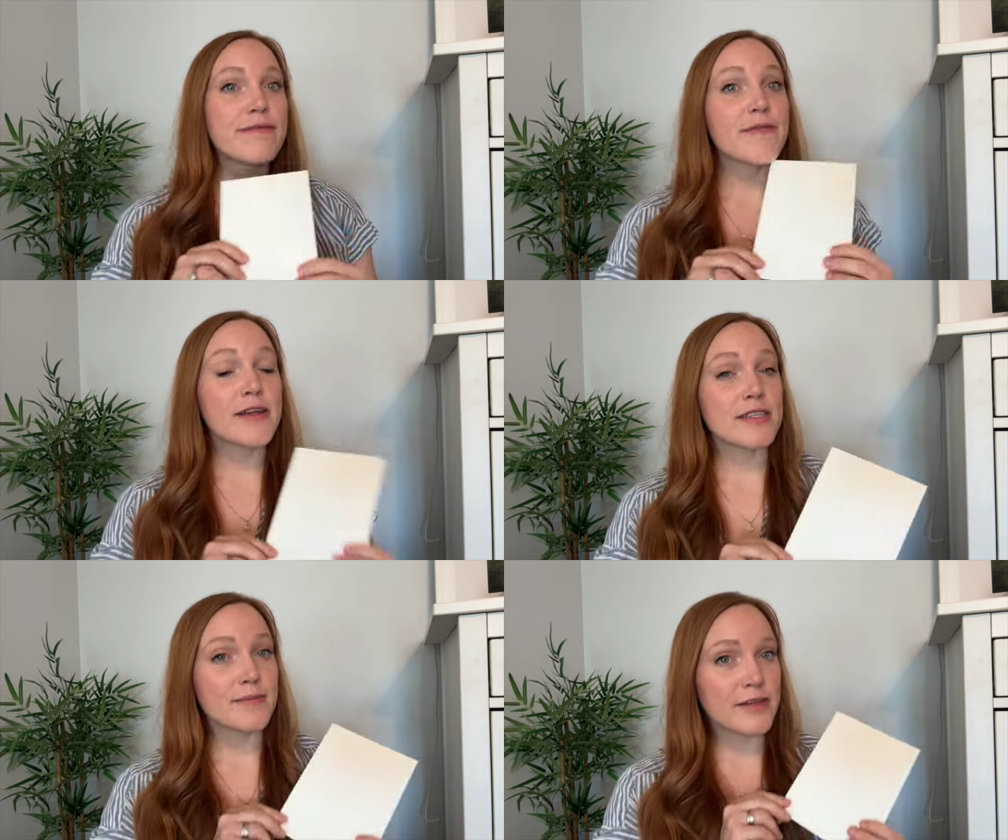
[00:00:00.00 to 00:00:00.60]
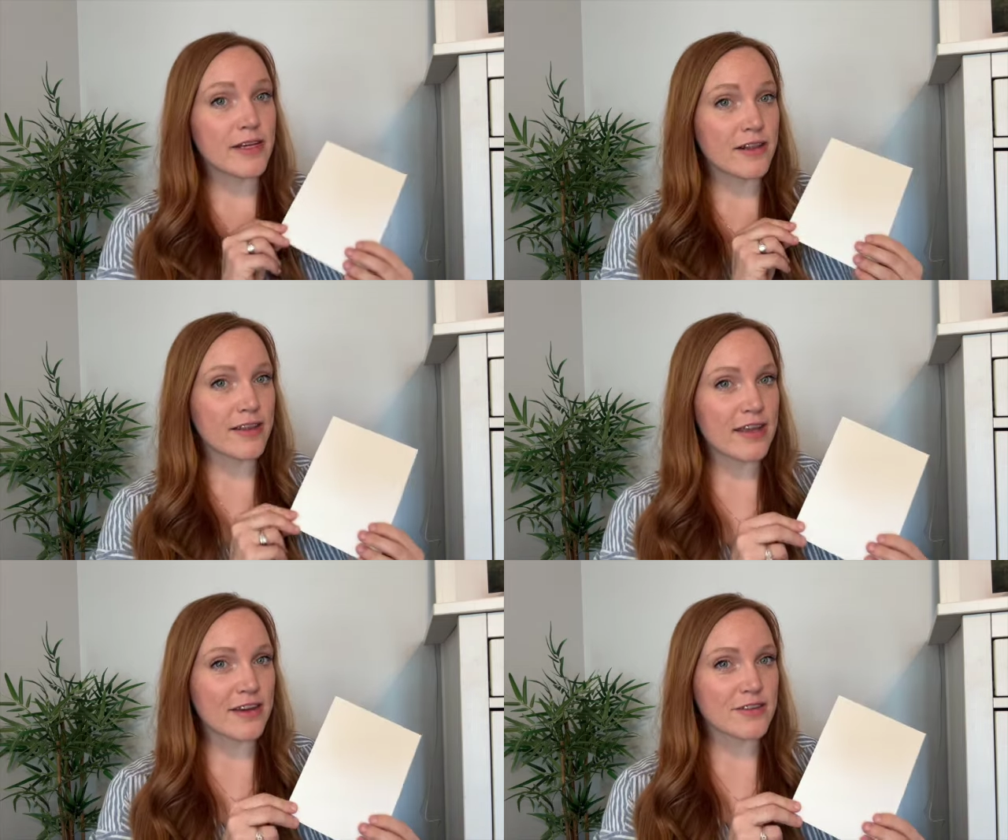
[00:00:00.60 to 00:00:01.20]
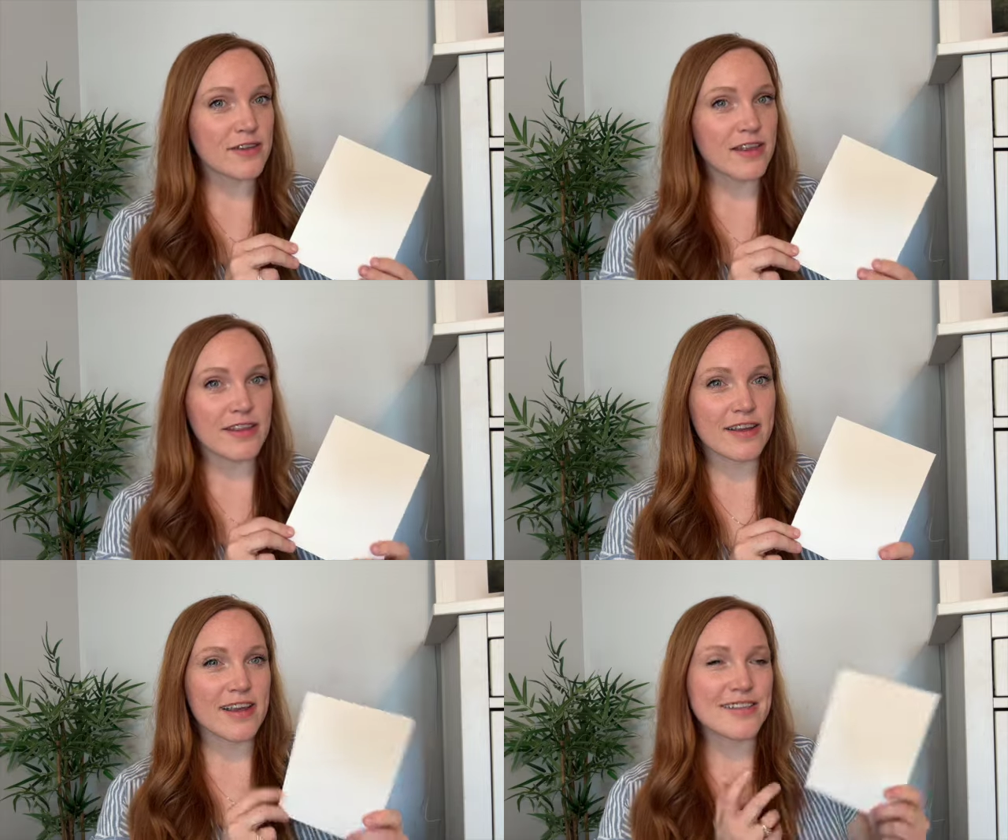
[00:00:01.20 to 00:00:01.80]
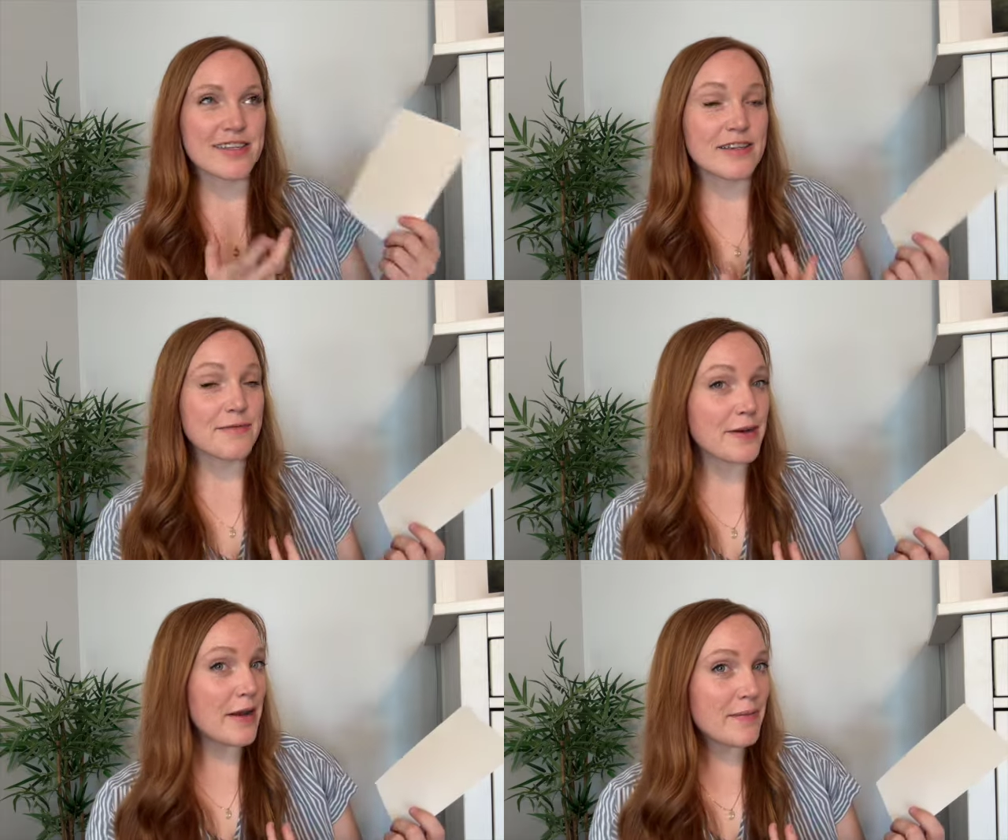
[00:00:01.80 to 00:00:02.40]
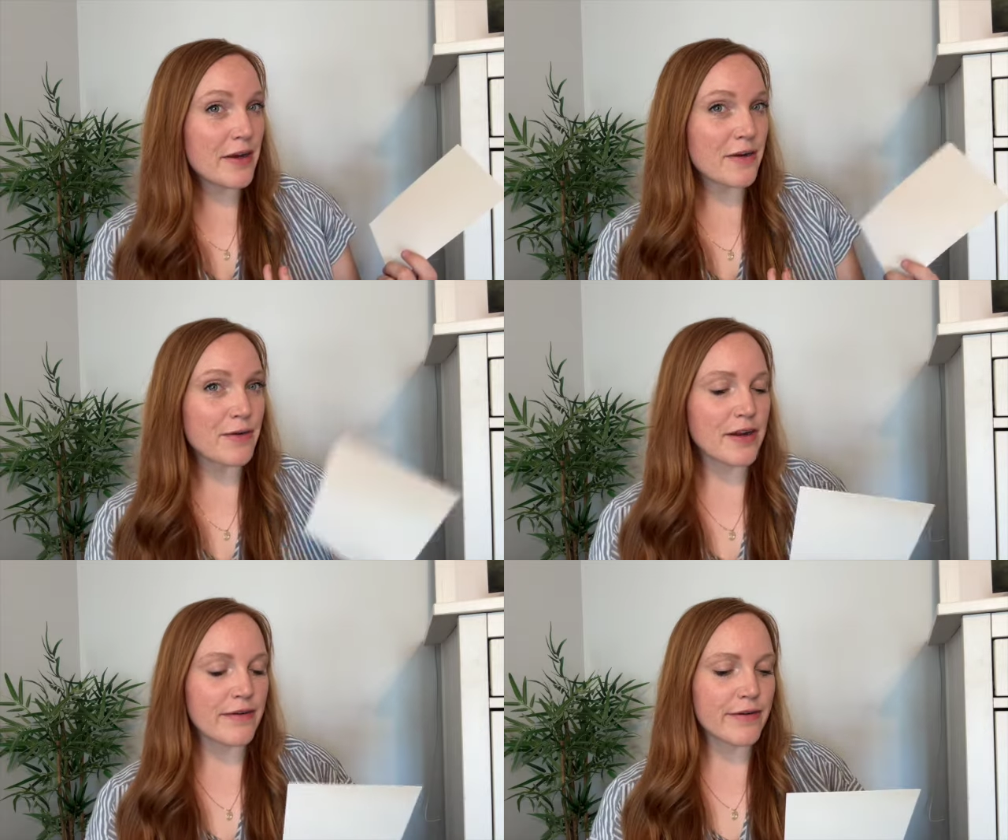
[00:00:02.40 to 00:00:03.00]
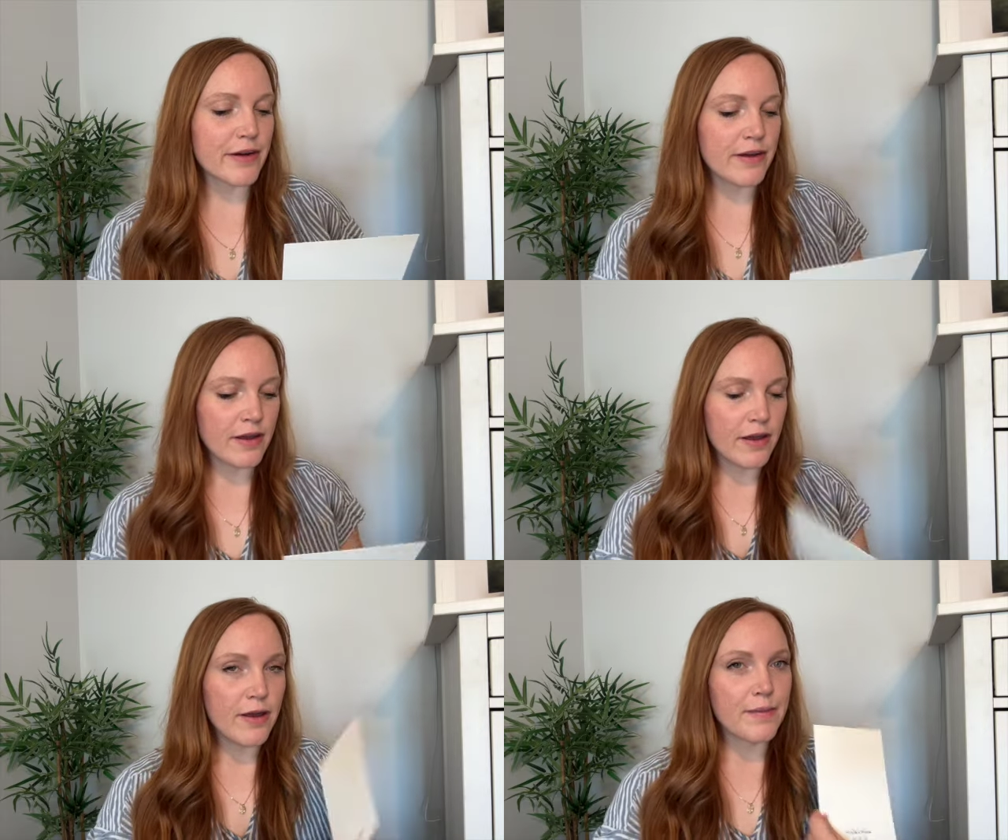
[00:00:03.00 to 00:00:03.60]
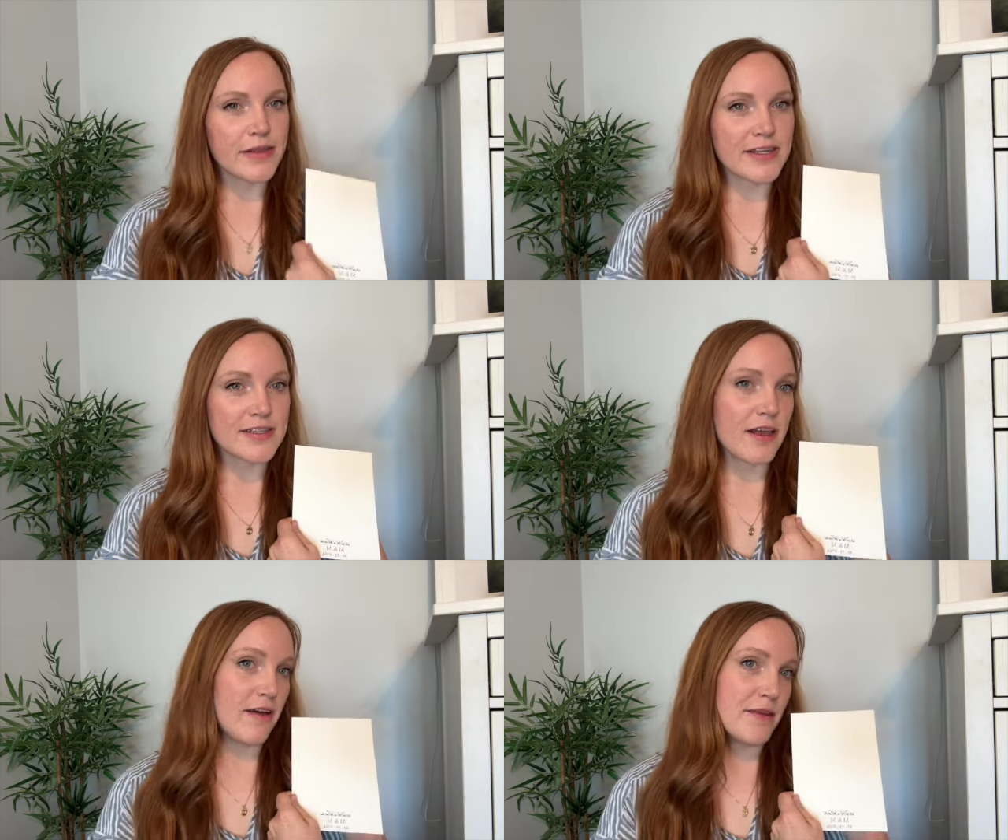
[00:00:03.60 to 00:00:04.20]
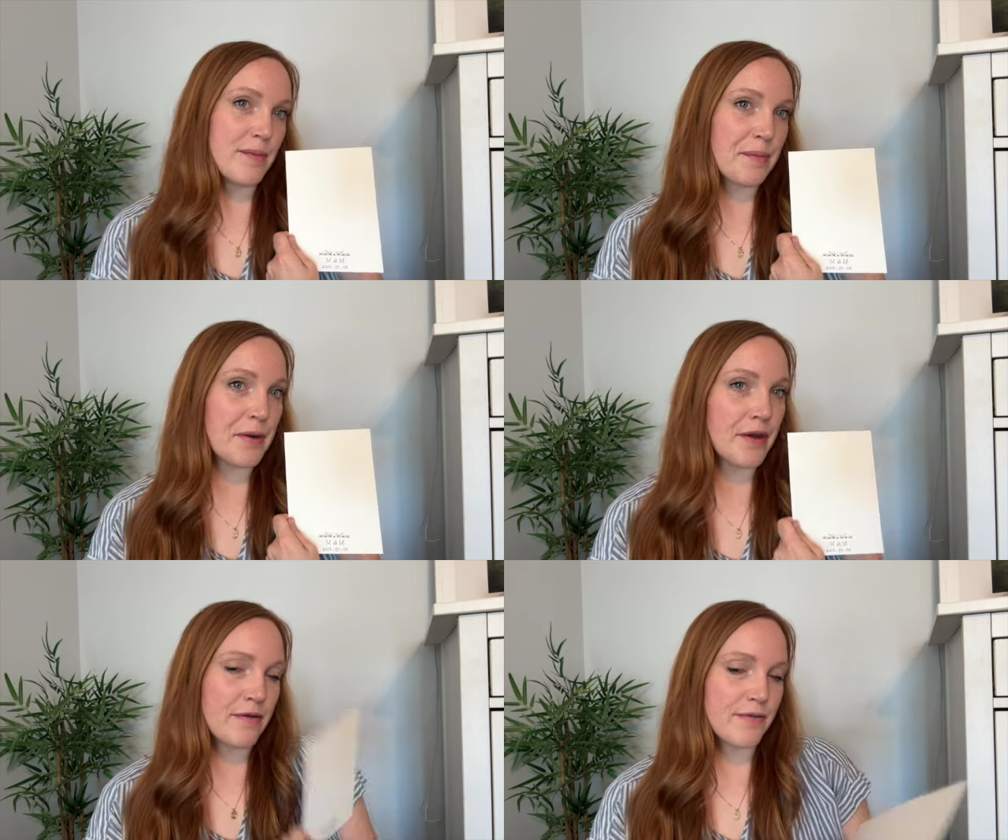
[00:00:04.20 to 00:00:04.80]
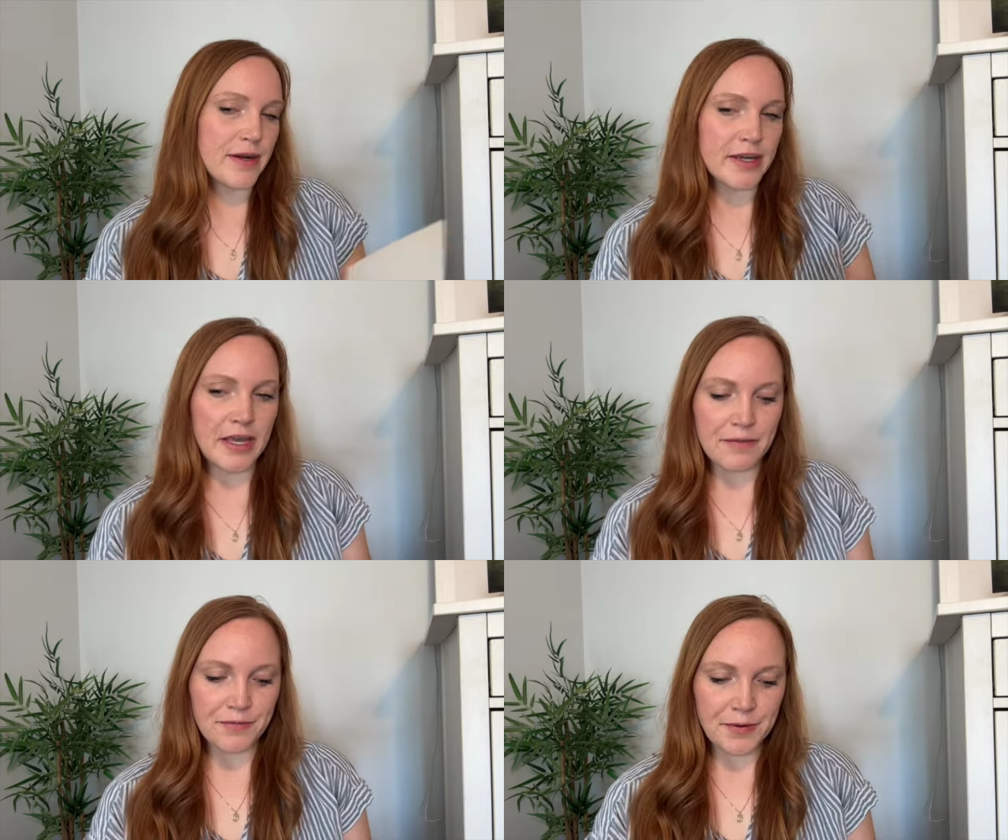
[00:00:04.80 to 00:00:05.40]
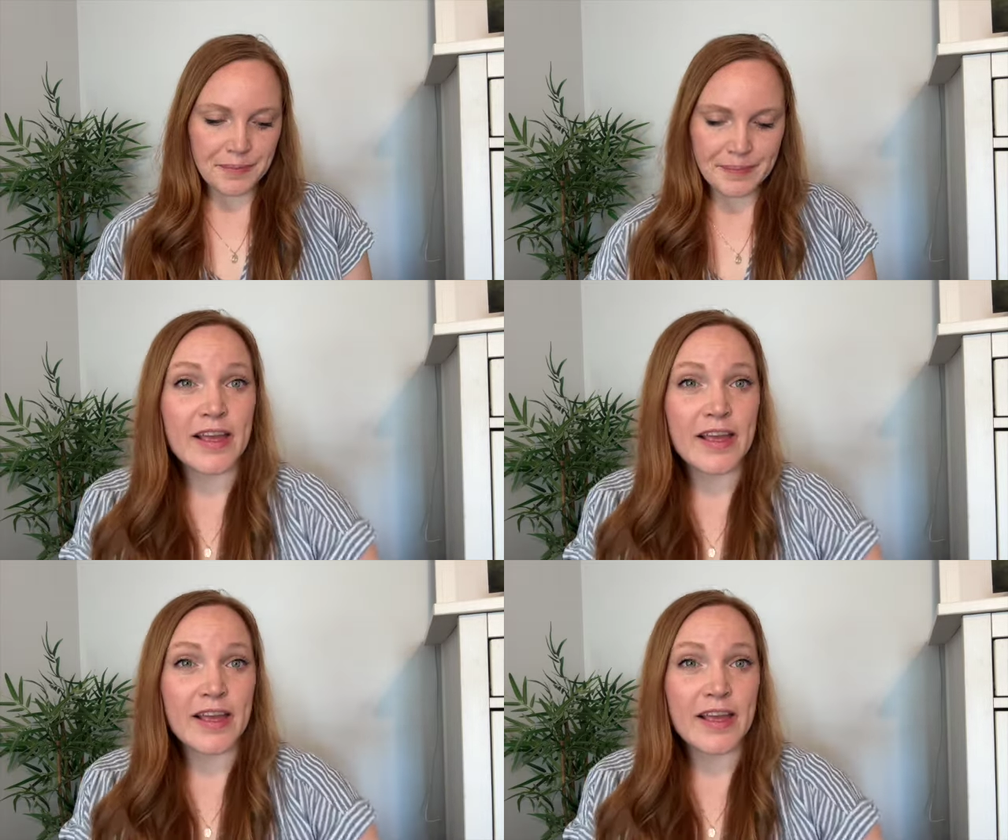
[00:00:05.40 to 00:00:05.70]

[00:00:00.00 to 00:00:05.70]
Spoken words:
front to be clear so that the guests can frame it or whatever, but they still have the memory of where it came from.